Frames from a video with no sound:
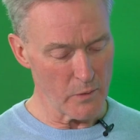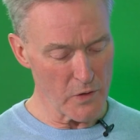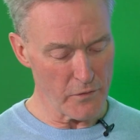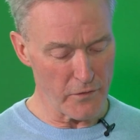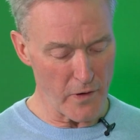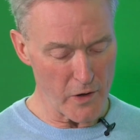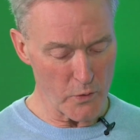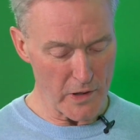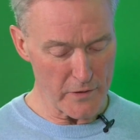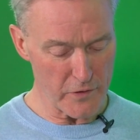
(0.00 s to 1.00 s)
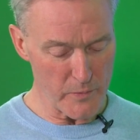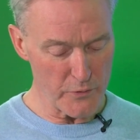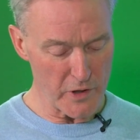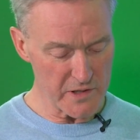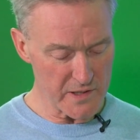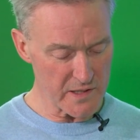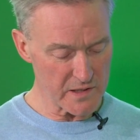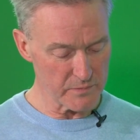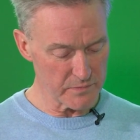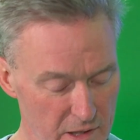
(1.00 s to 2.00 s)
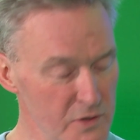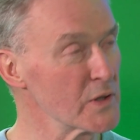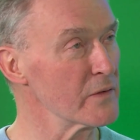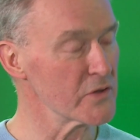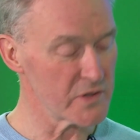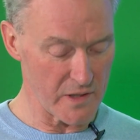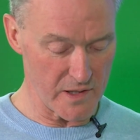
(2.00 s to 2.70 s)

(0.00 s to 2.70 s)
Are we far away from a running system? Can you give us a